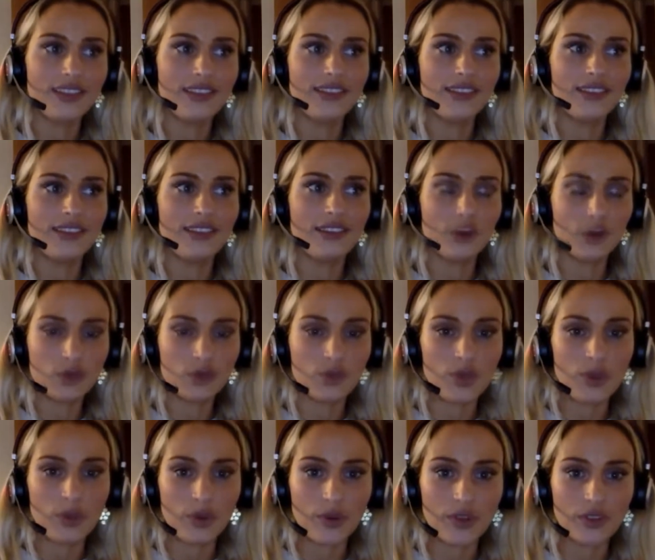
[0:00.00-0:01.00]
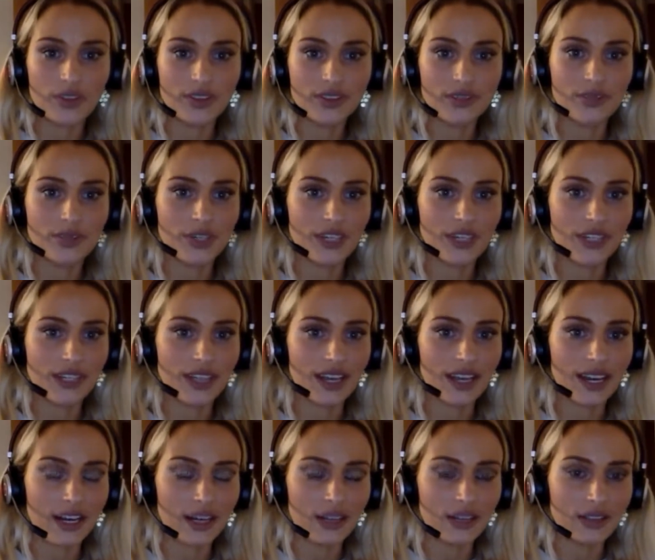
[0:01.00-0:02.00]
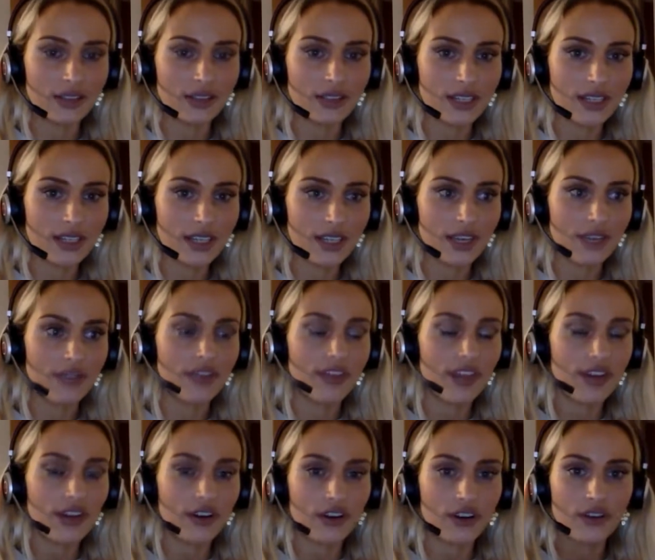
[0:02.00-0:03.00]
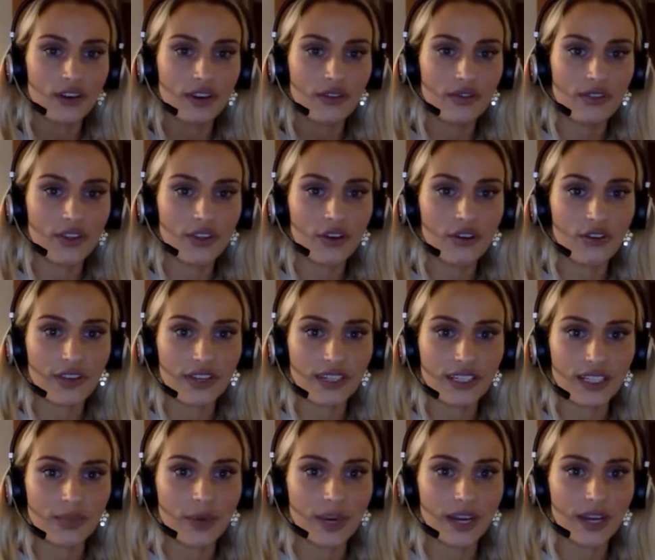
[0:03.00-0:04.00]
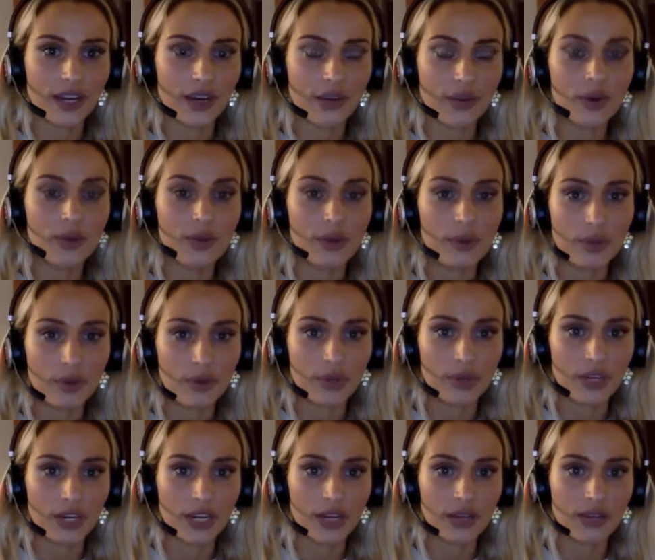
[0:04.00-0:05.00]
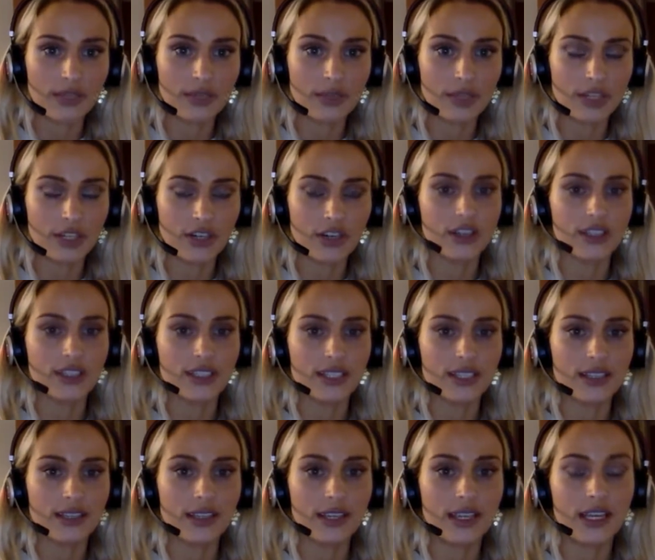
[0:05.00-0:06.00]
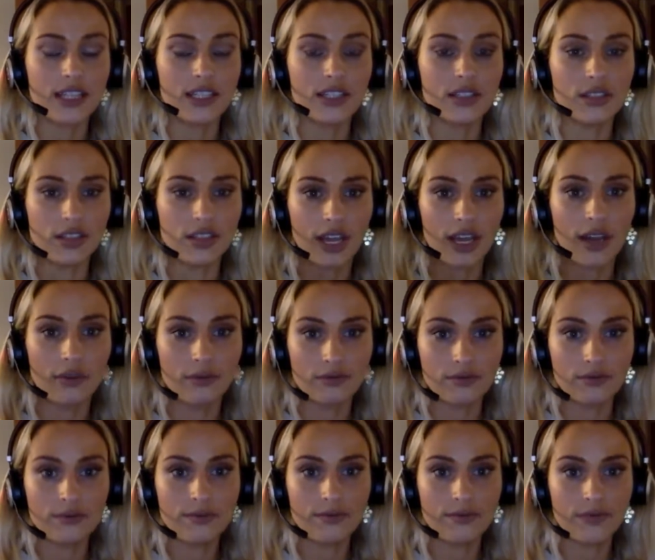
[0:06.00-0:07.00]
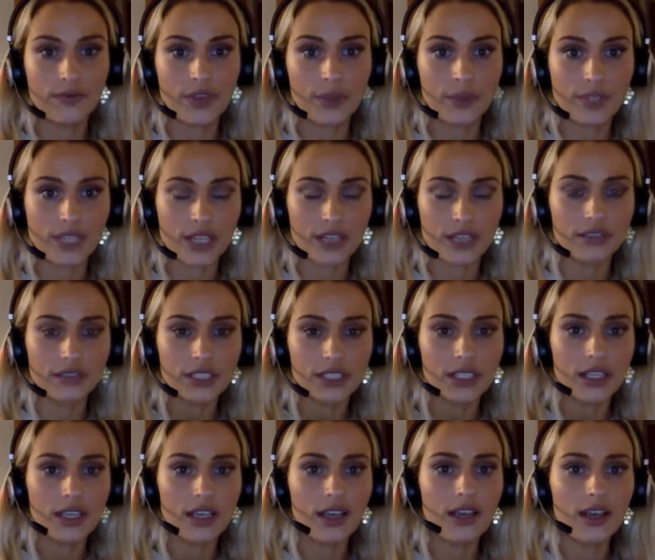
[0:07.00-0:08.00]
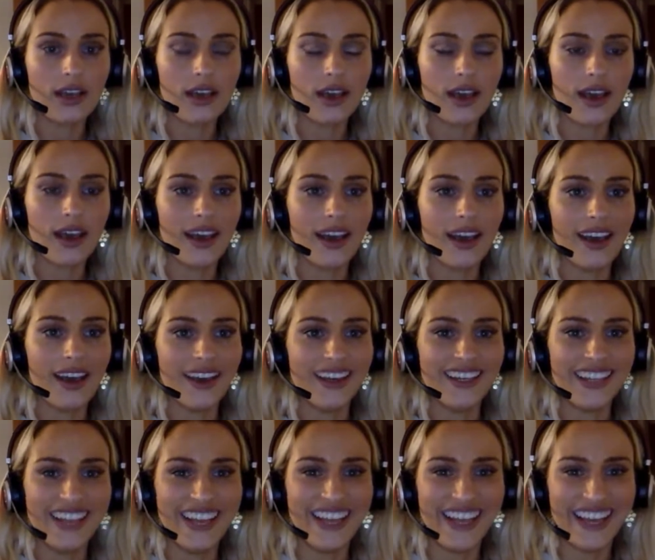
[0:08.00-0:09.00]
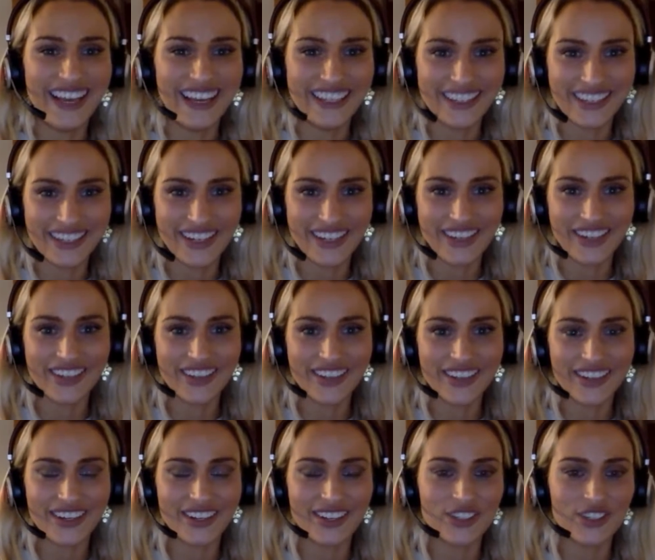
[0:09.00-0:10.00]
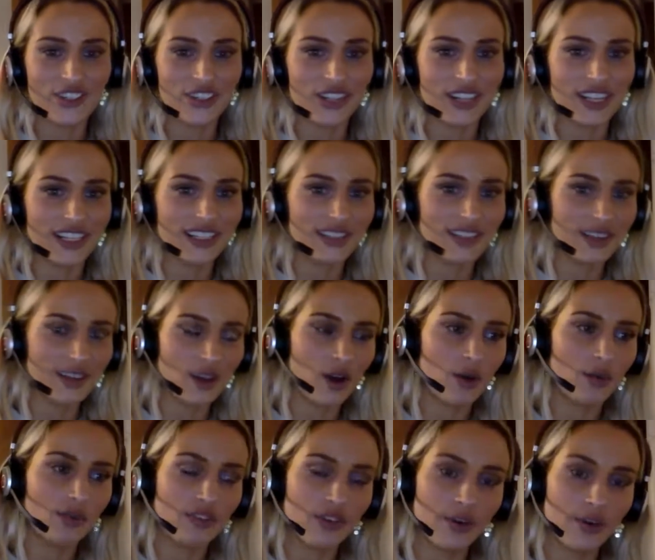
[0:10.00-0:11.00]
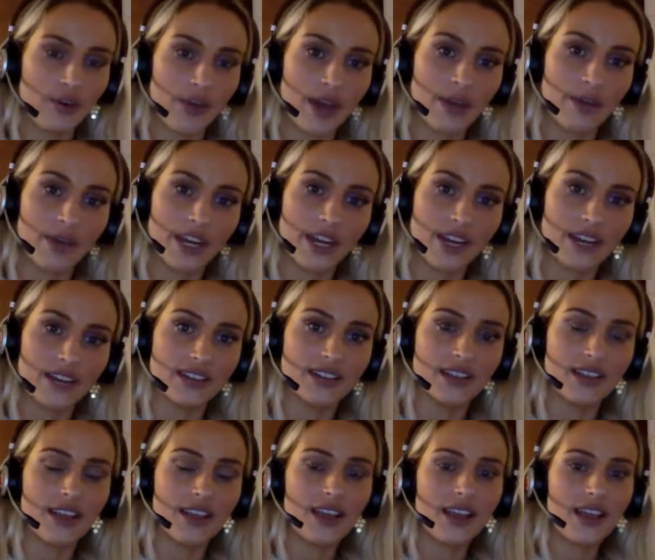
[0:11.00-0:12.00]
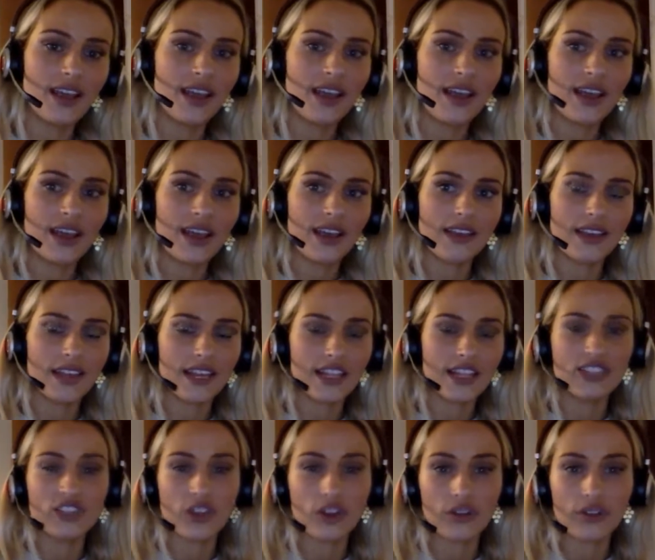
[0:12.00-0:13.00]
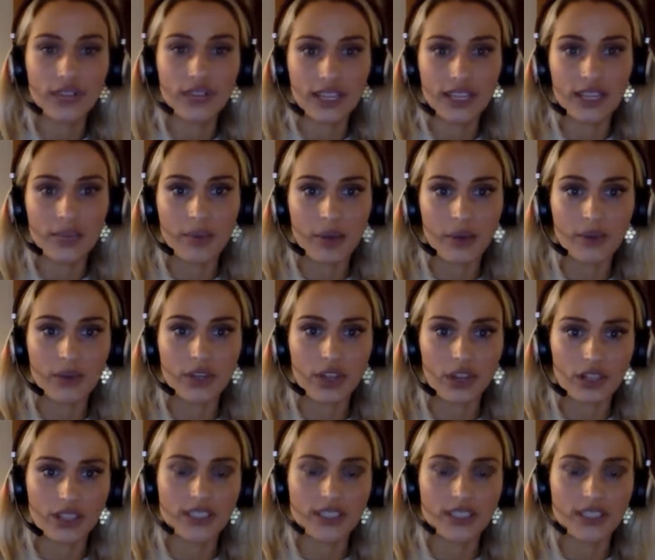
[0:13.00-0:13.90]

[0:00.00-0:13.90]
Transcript: those people putting that out, if they're offended by queer people putting out similar content, then they need to look at themselves and and their internalized homophobia, because then it's not really about the content.